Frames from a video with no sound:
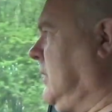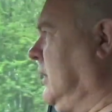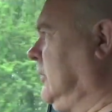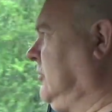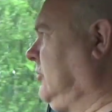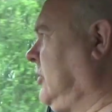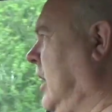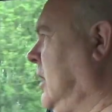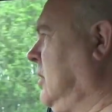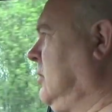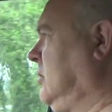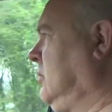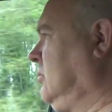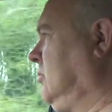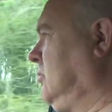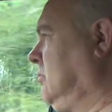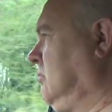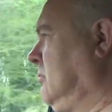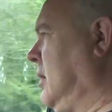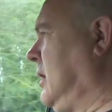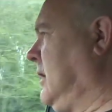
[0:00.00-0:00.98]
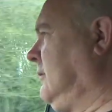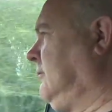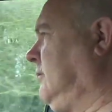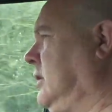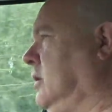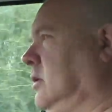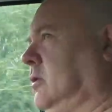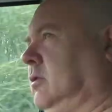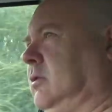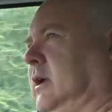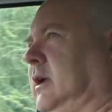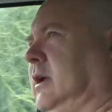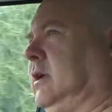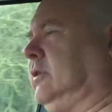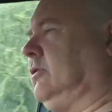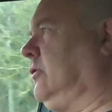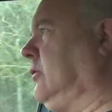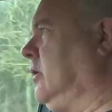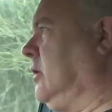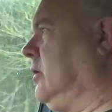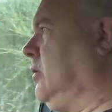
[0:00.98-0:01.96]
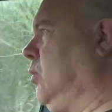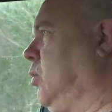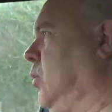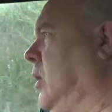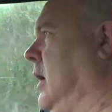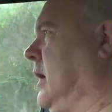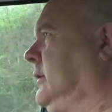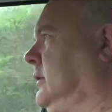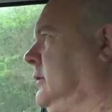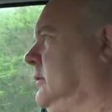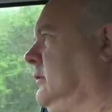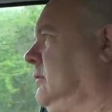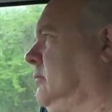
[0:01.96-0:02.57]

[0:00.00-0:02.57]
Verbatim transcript: so my view is that one